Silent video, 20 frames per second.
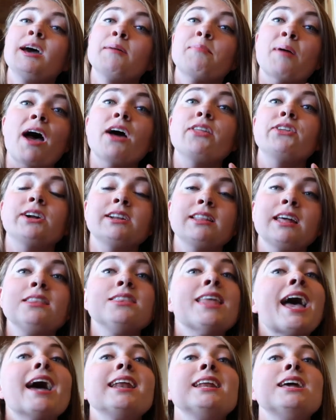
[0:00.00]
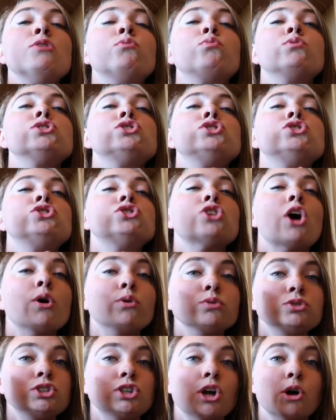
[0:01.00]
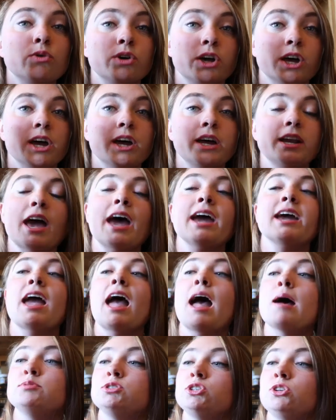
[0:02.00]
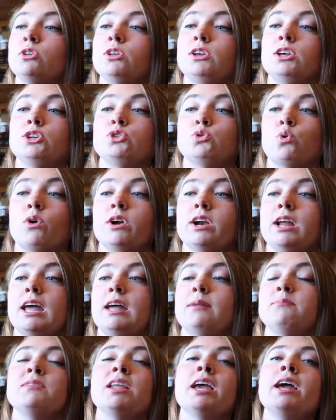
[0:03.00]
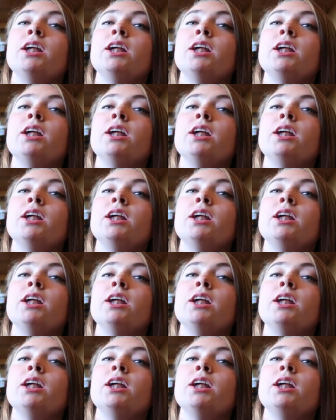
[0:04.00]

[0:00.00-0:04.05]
But other than that, it was so good. I absolutely adored it.